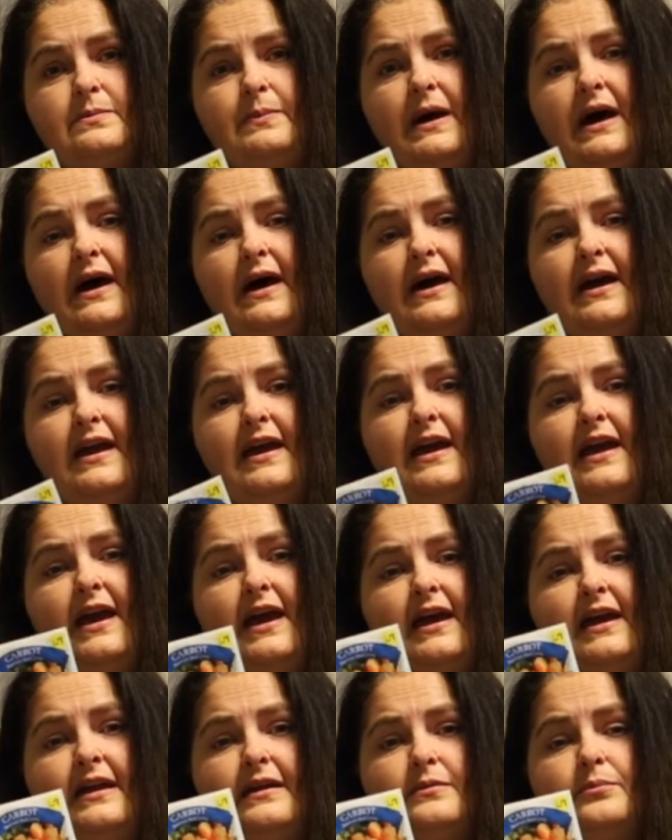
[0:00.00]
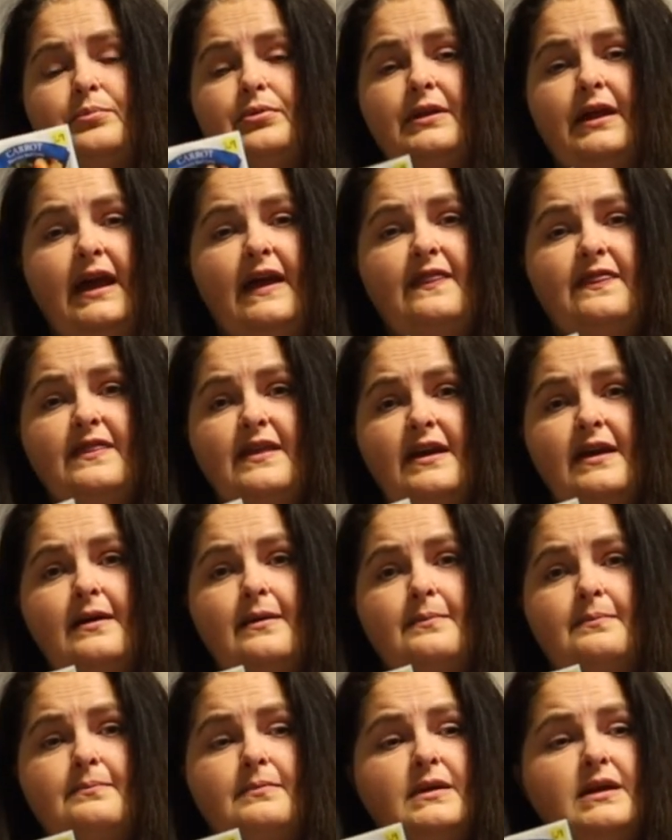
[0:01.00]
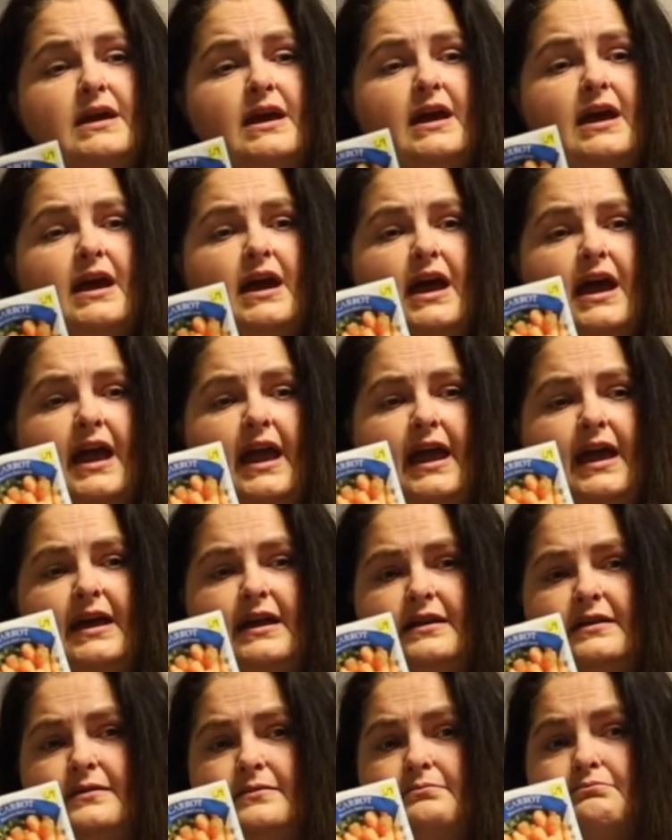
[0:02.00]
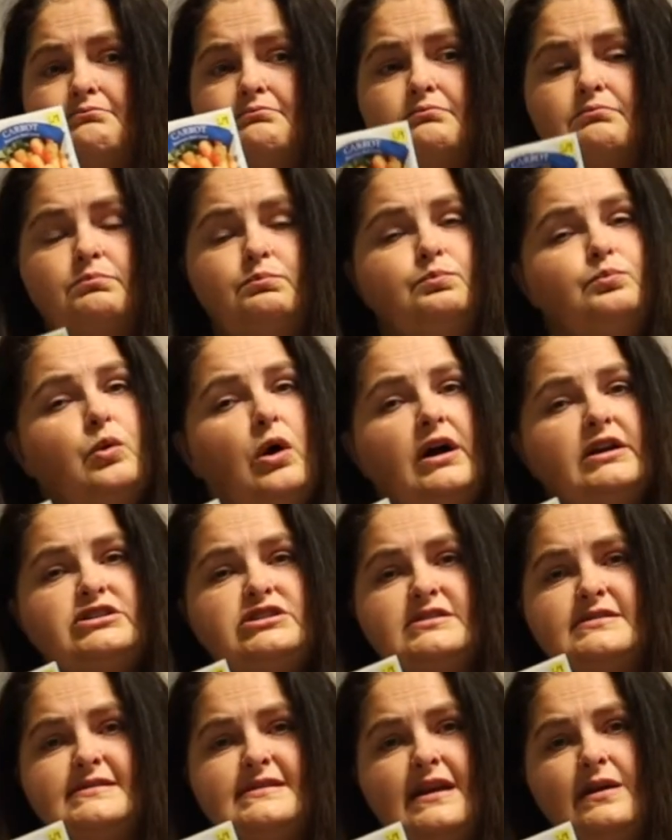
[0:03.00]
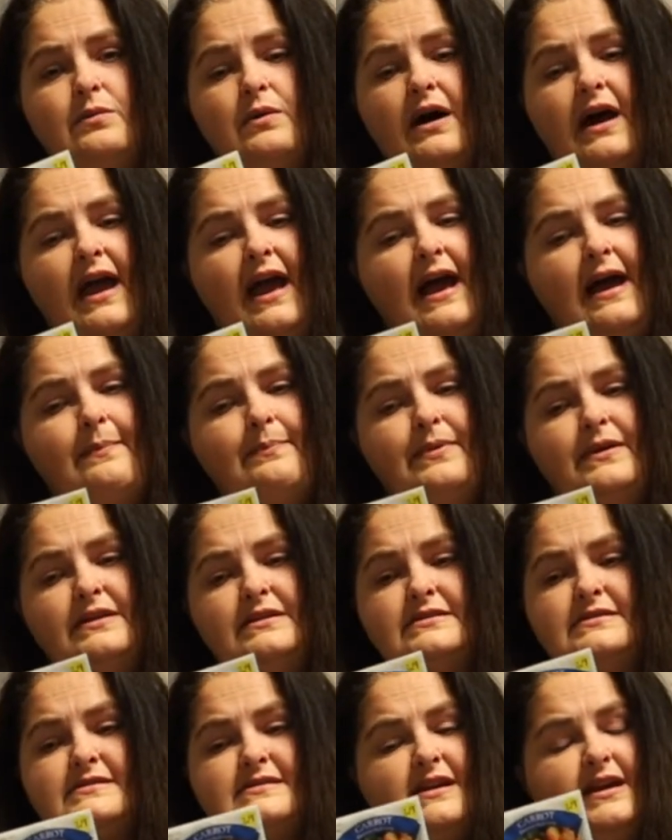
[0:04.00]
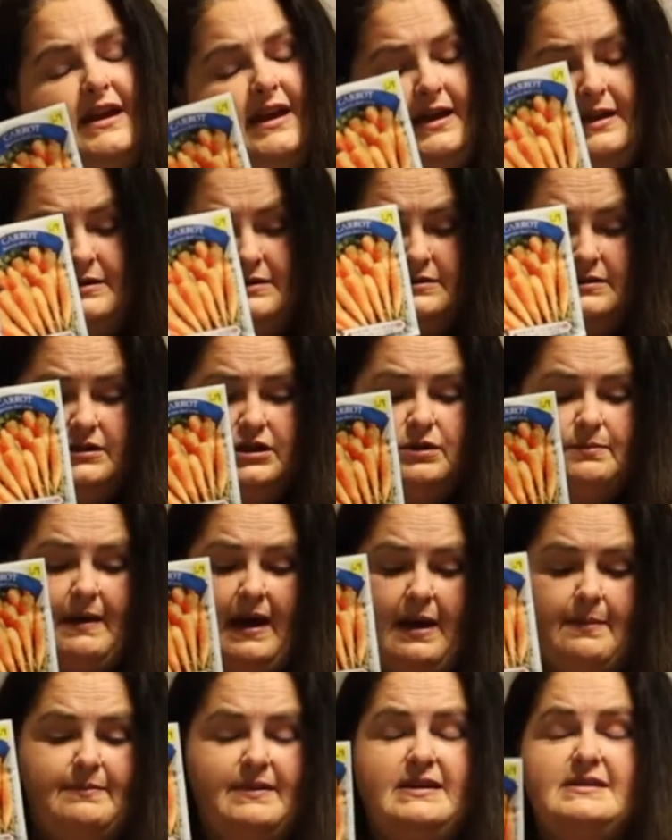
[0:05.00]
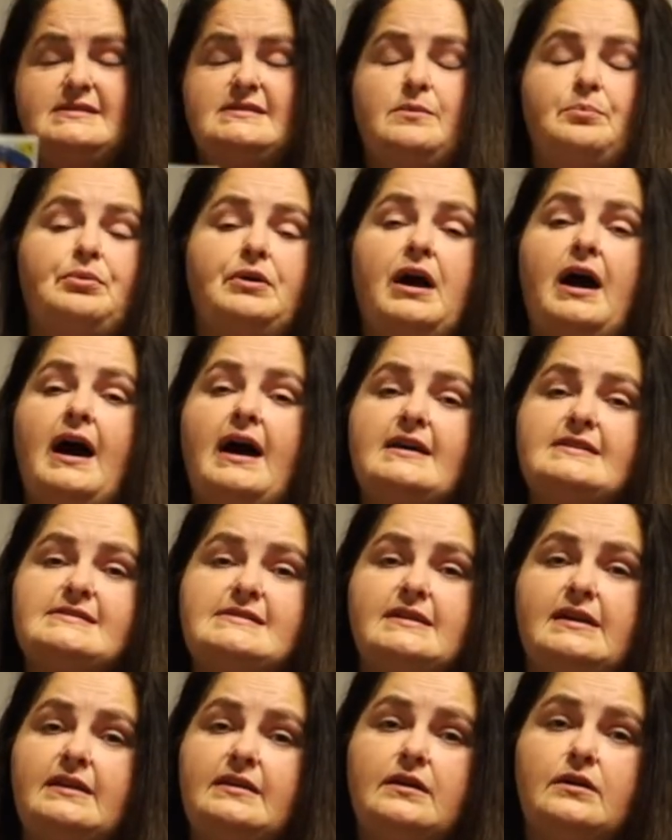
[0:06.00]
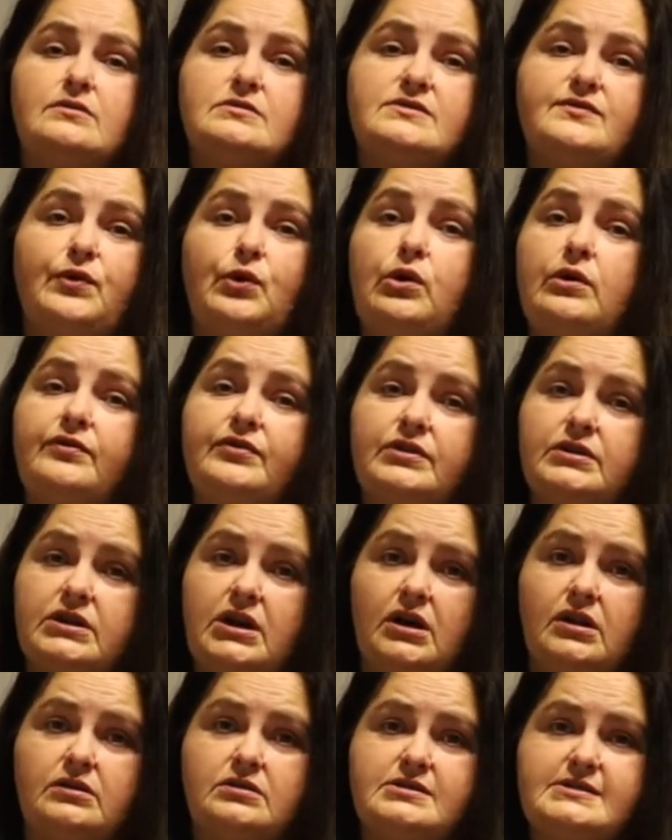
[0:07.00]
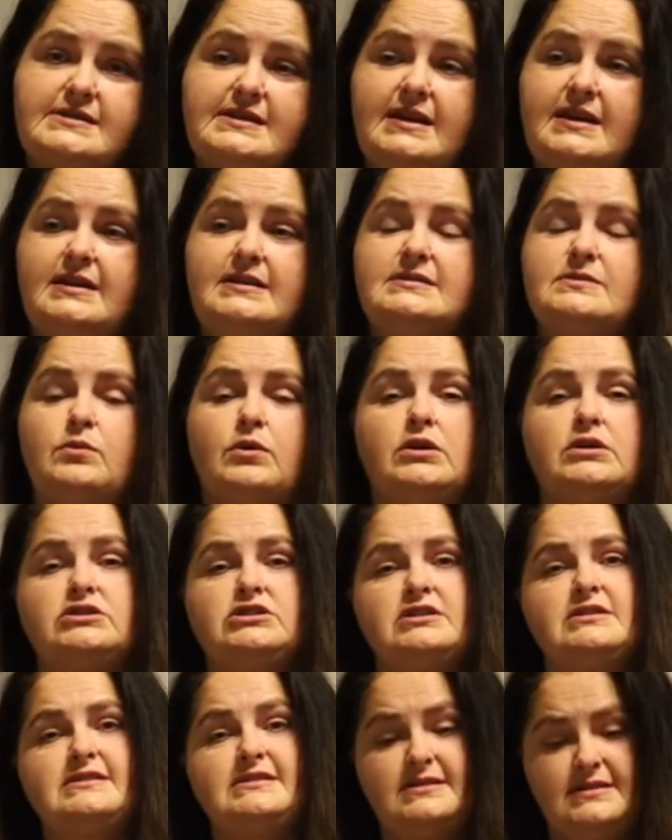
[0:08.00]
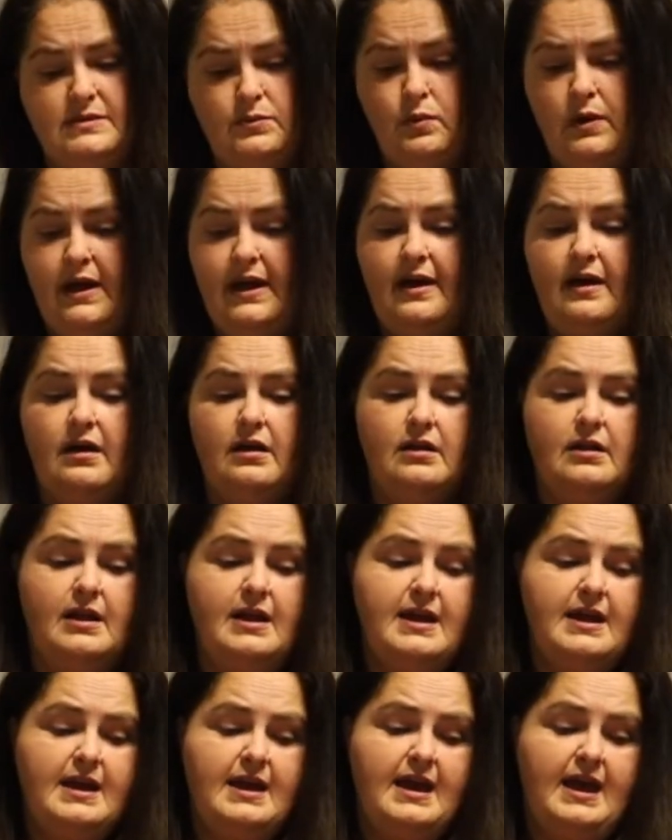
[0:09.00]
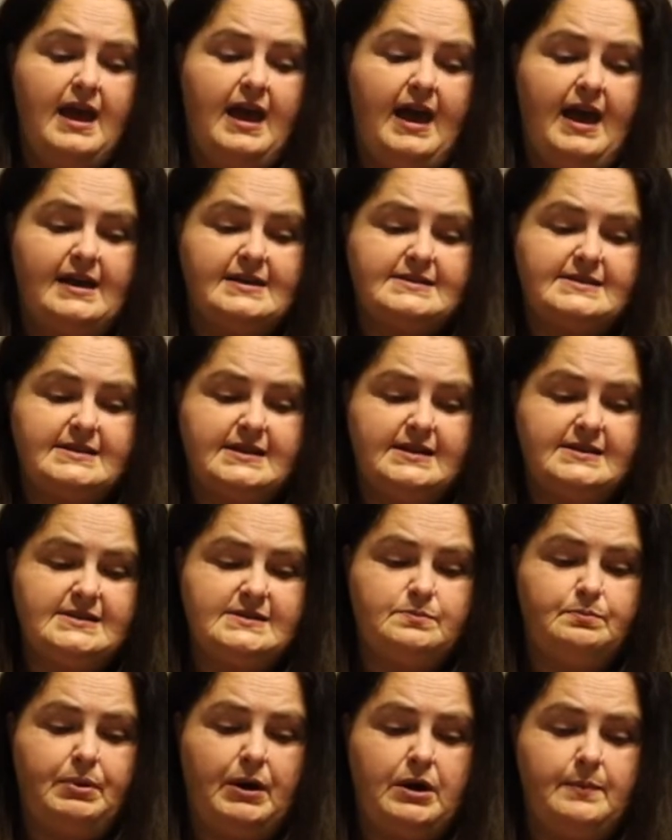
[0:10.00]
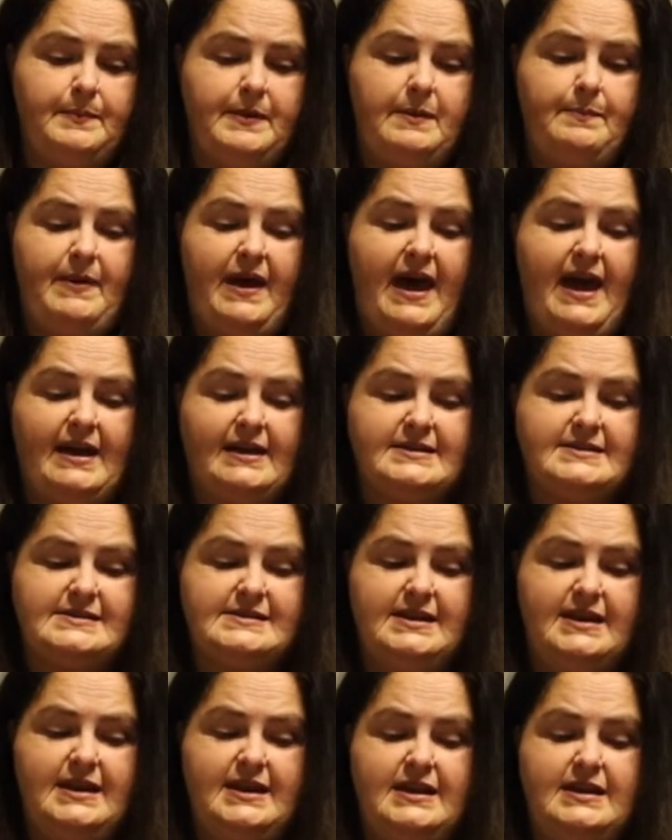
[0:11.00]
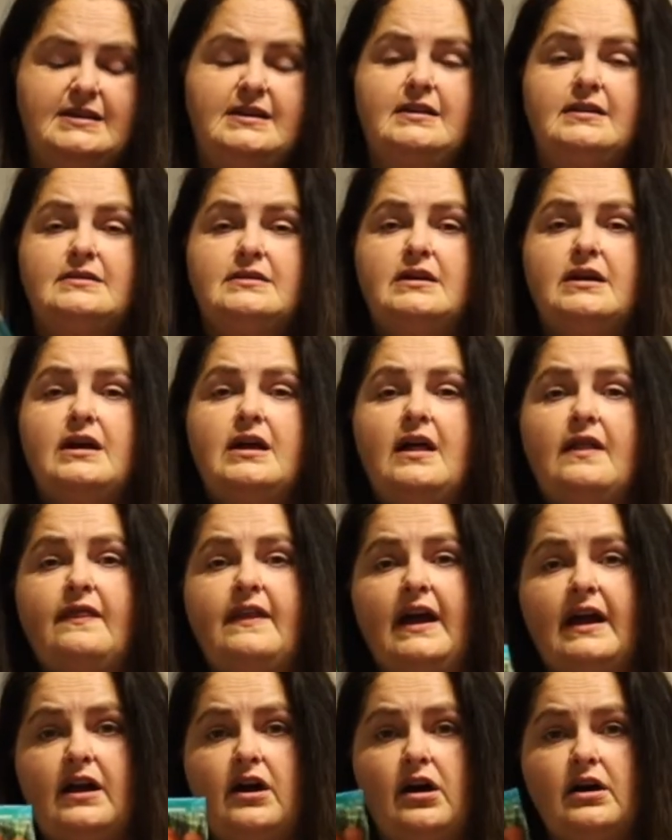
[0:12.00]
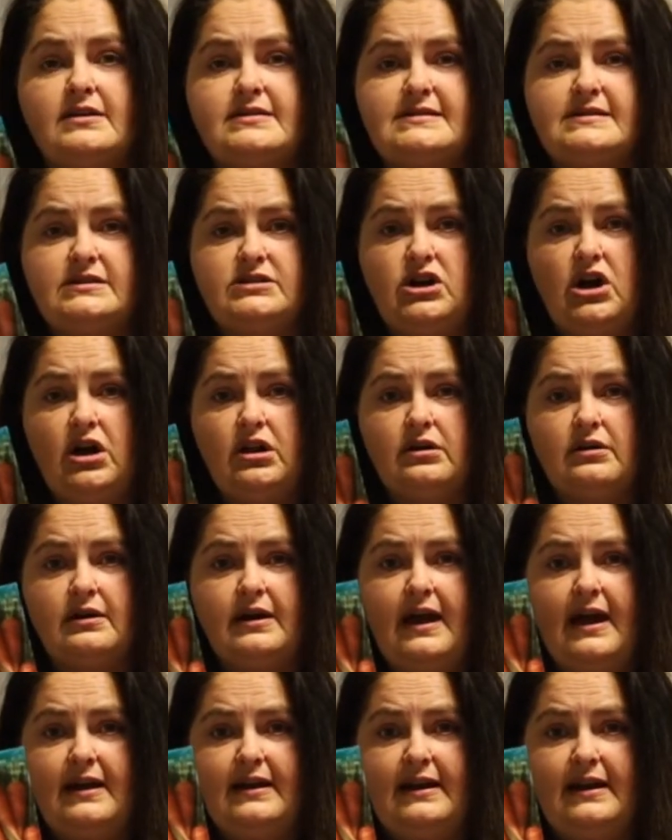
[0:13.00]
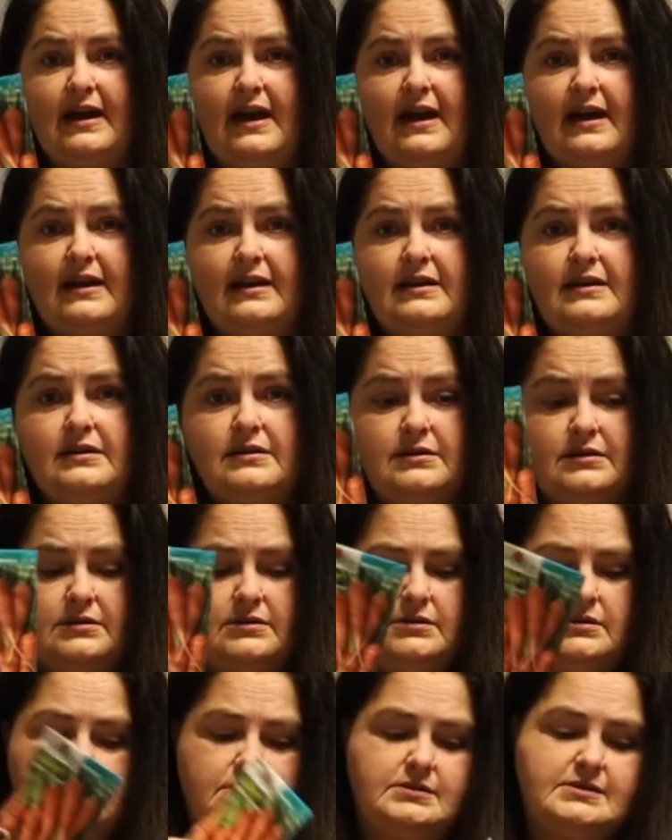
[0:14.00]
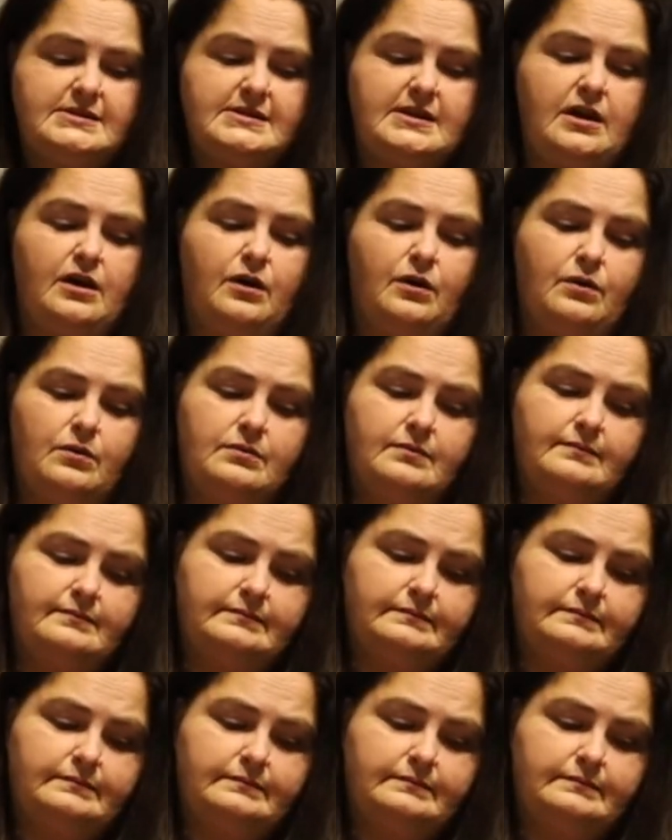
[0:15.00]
buy and plant them and watch and see what happens, and you might be surprised that those 4 for $1 seeds work just as well as this Burpee pack of seed that cost $1.99. So